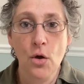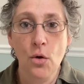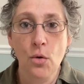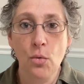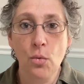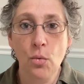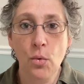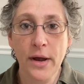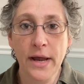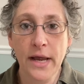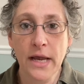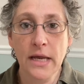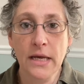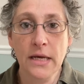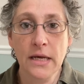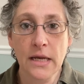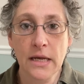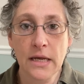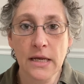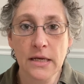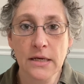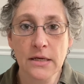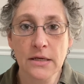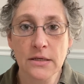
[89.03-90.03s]
Wayne
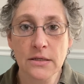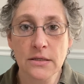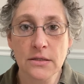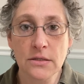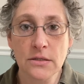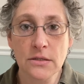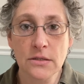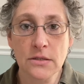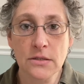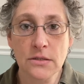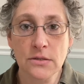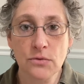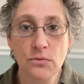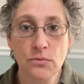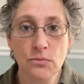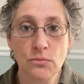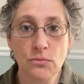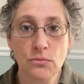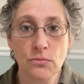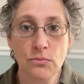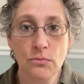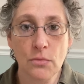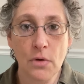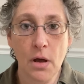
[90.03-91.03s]
is
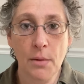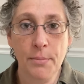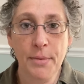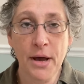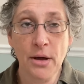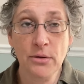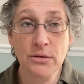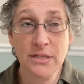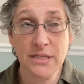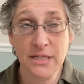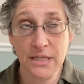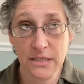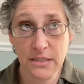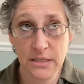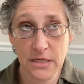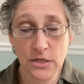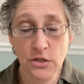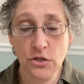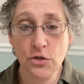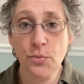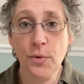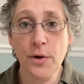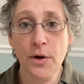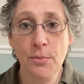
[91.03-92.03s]
about
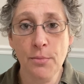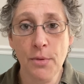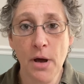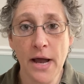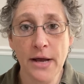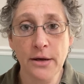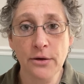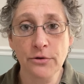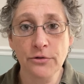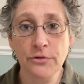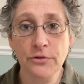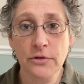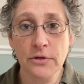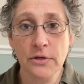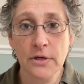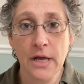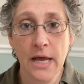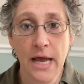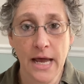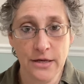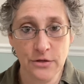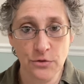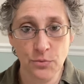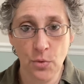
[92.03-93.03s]
16 square miles,
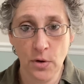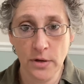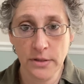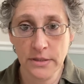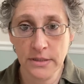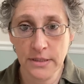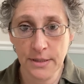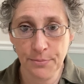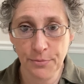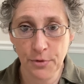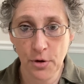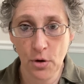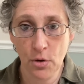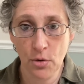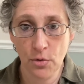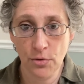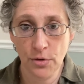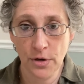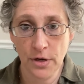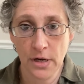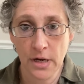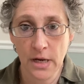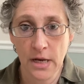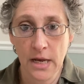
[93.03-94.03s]
has one zip
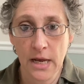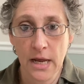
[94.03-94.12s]
code,